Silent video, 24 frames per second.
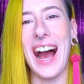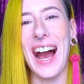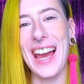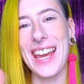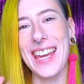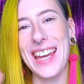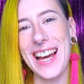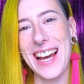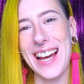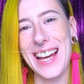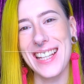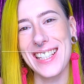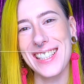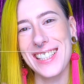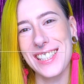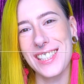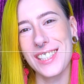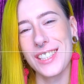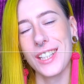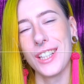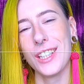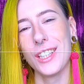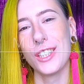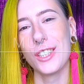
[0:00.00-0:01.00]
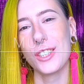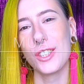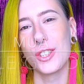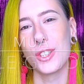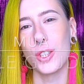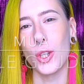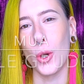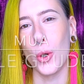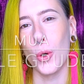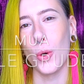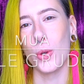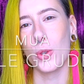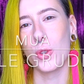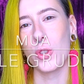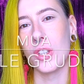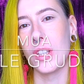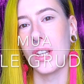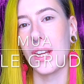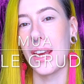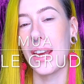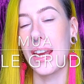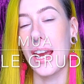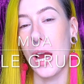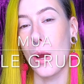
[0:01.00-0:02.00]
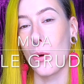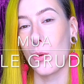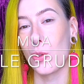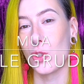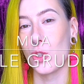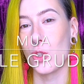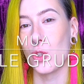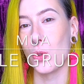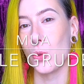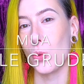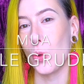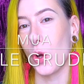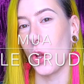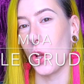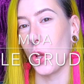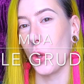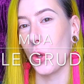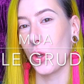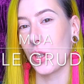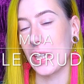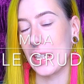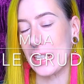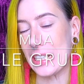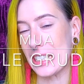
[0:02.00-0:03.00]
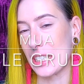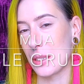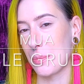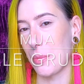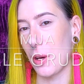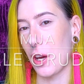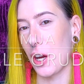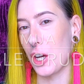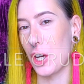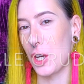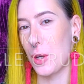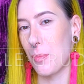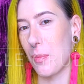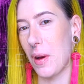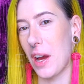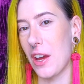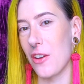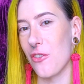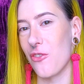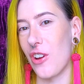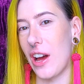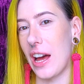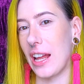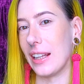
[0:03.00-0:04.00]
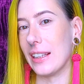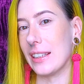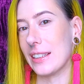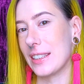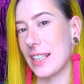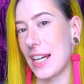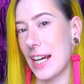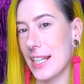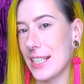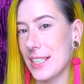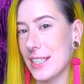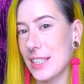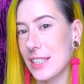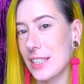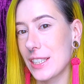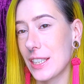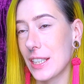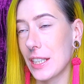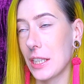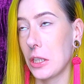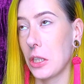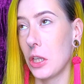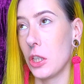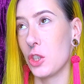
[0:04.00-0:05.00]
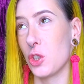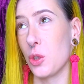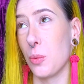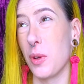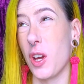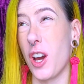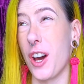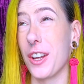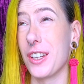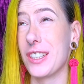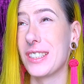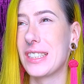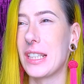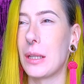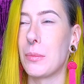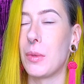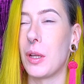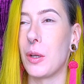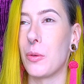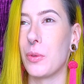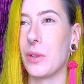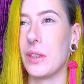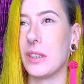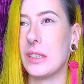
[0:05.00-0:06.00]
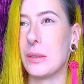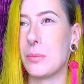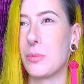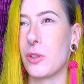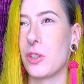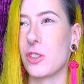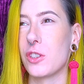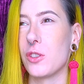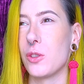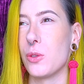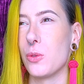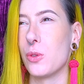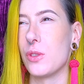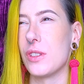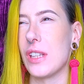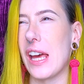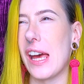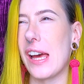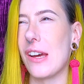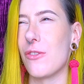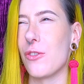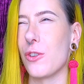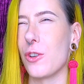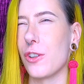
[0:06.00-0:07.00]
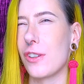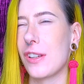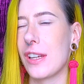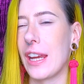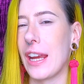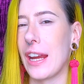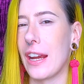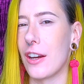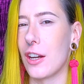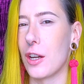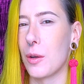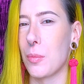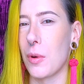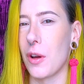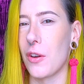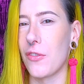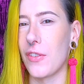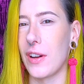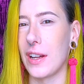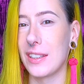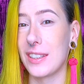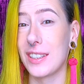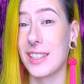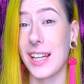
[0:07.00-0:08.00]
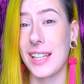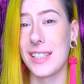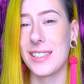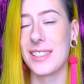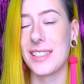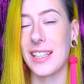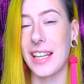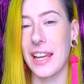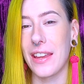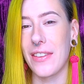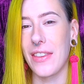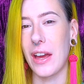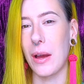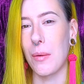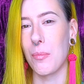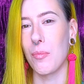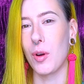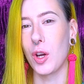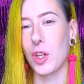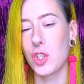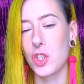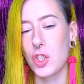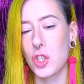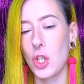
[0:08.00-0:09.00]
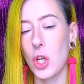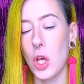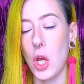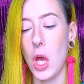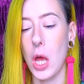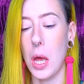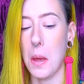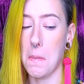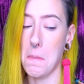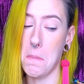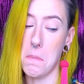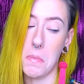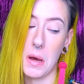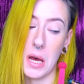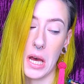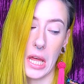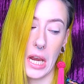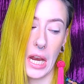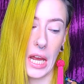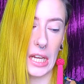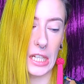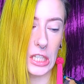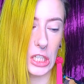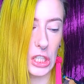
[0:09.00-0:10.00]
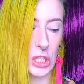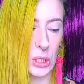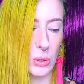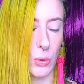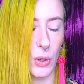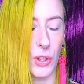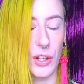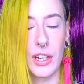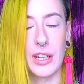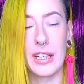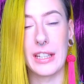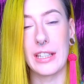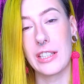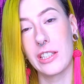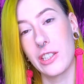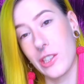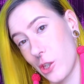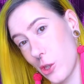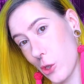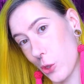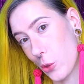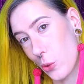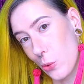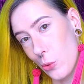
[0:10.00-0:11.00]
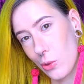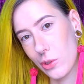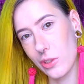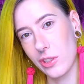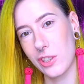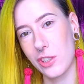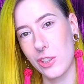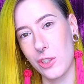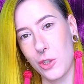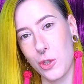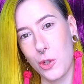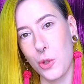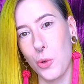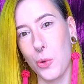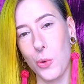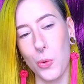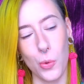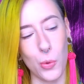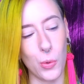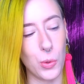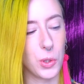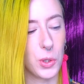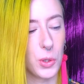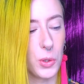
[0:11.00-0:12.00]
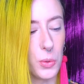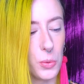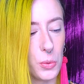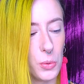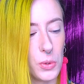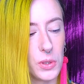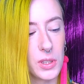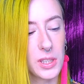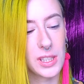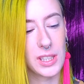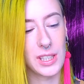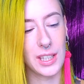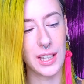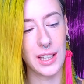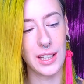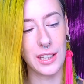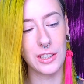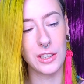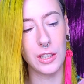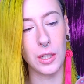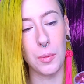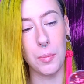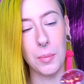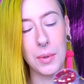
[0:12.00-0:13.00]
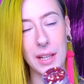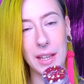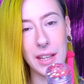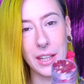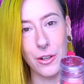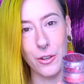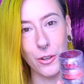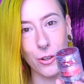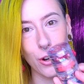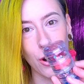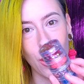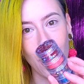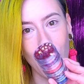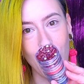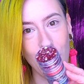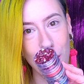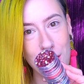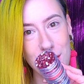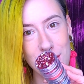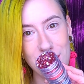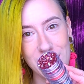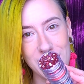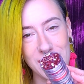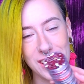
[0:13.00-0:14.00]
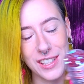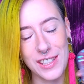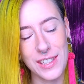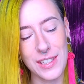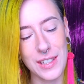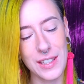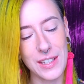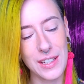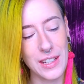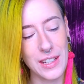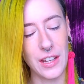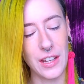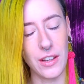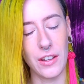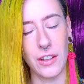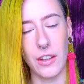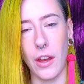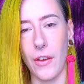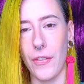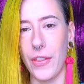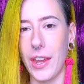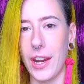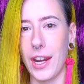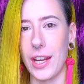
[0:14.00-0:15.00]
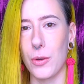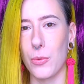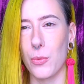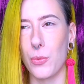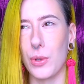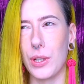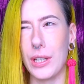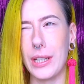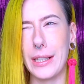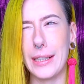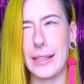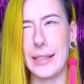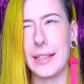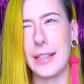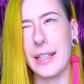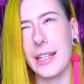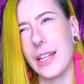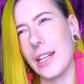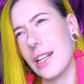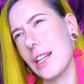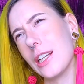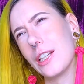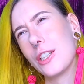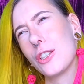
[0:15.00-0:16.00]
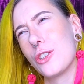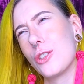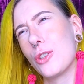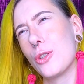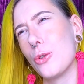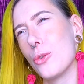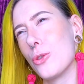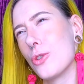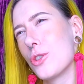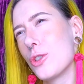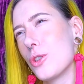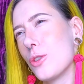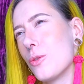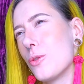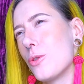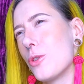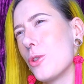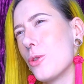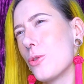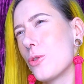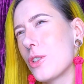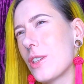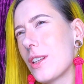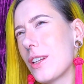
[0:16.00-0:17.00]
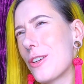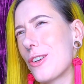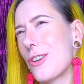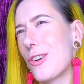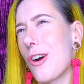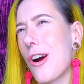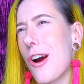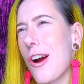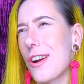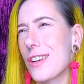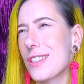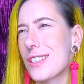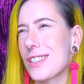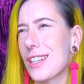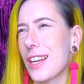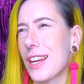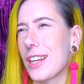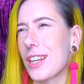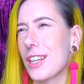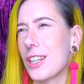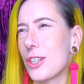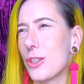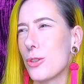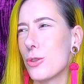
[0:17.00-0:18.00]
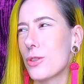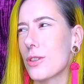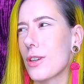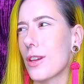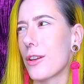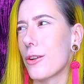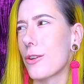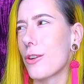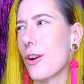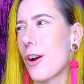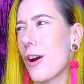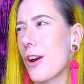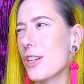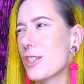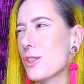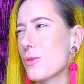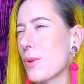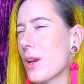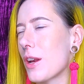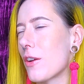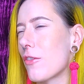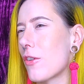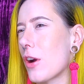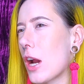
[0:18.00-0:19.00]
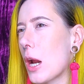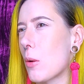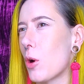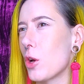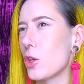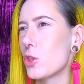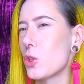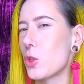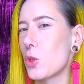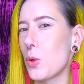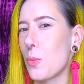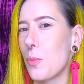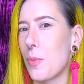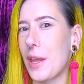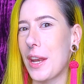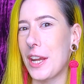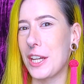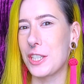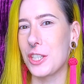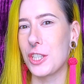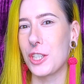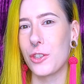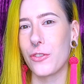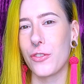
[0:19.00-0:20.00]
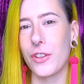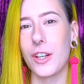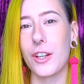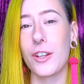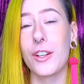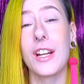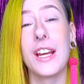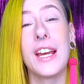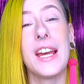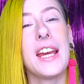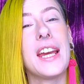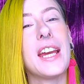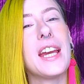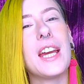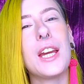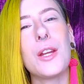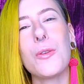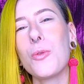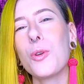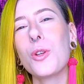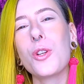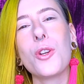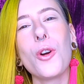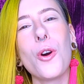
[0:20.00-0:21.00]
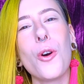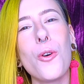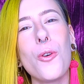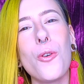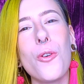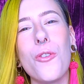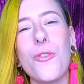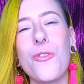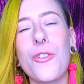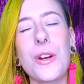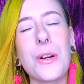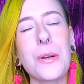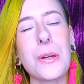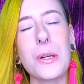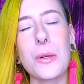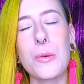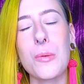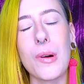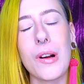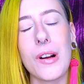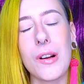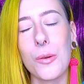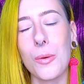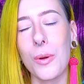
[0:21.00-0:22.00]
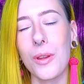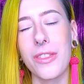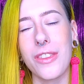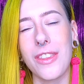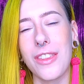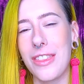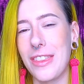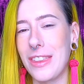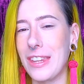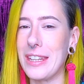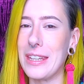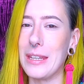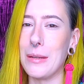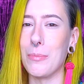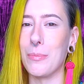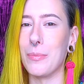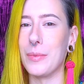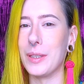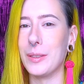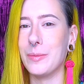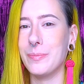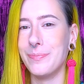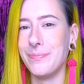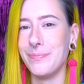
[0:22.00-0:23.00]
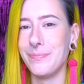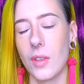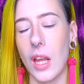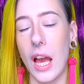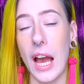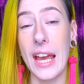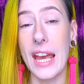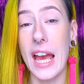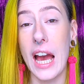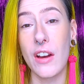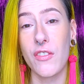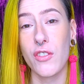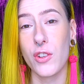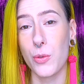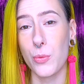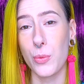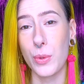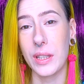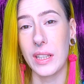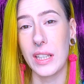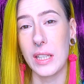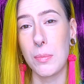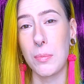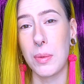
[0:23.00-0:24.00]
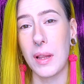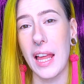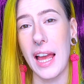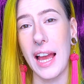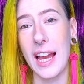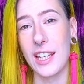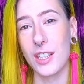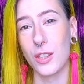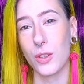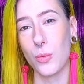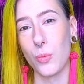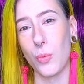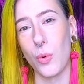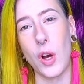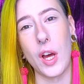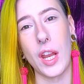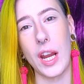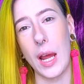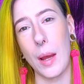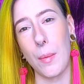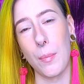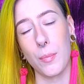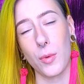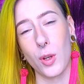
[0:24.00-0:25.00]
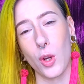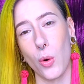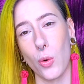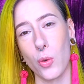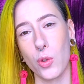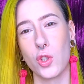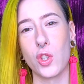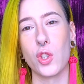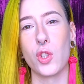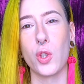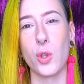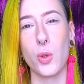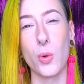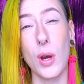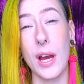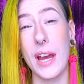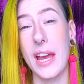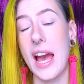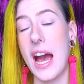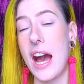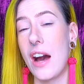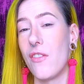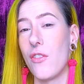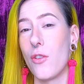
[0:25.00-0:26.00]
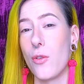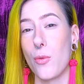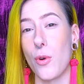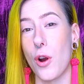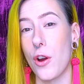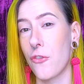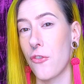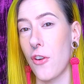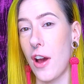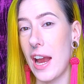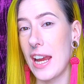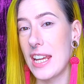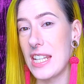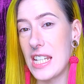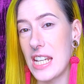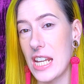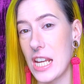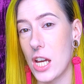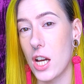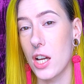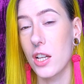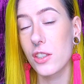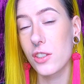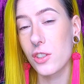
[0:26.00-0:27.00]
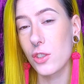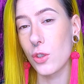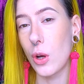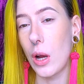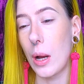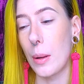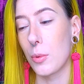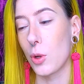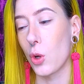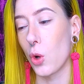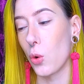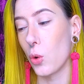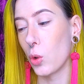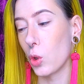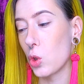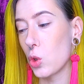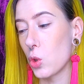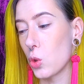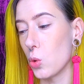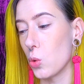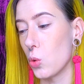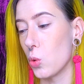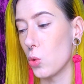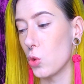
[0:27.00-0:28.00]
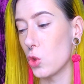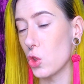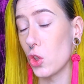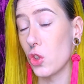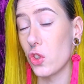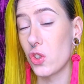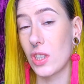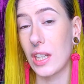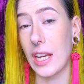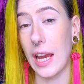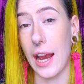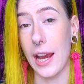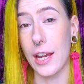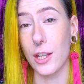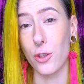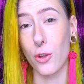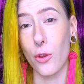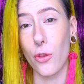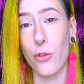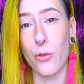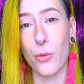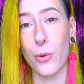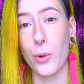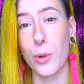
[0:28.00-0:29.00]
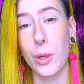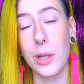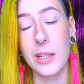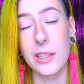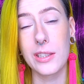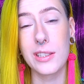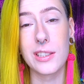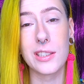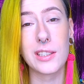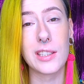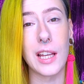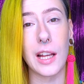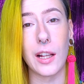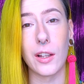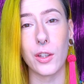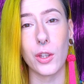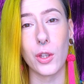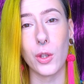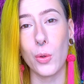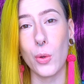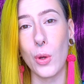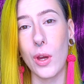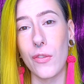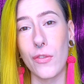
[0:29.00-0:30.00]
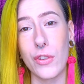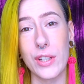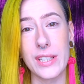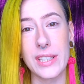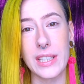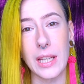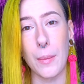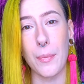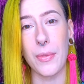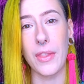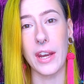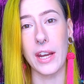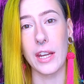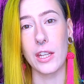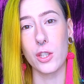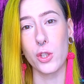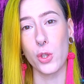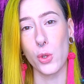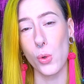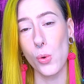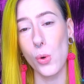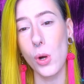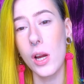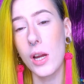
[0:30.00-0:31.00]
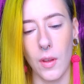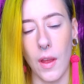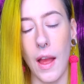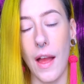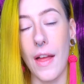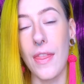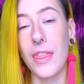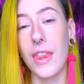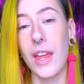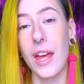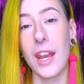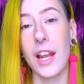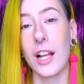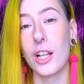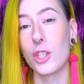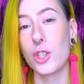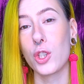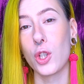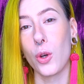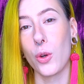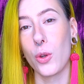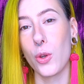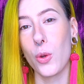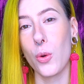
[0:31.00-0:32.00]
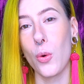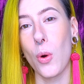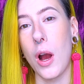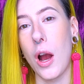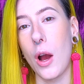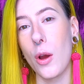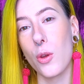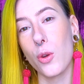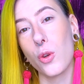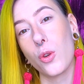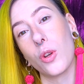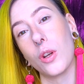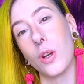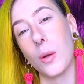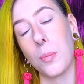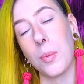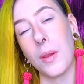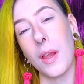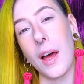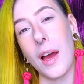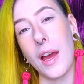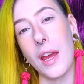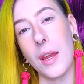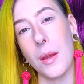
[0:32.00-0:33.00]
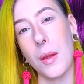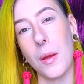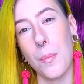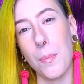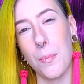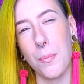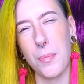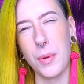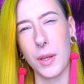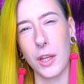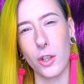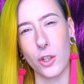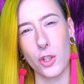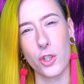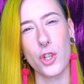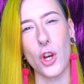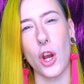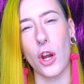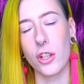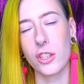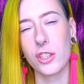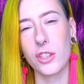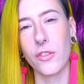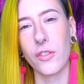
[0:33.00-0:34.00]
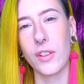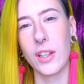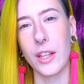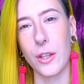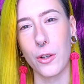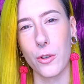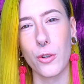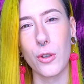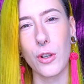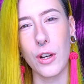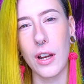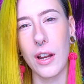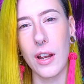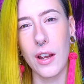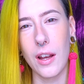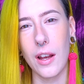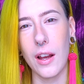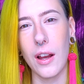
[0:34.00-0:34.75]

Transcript: Hi guys! So today I want to do a look inspired by Valentine's. To be honest, I'm not really a person who's ever cared about Valentine's Day that much, but I just want an excuse to use some glitter hearts. Not that I really need an excuse to use glitter hearts. I can use glitter hearts whenever I want to, but I just figured it would go very well with the theme. I haven't really planned what I'm going to do. I have a rough idea, so I'm going to just guide you through it and tell you every step that I do. And then I'll show you how you can apply bigger chunks of glitter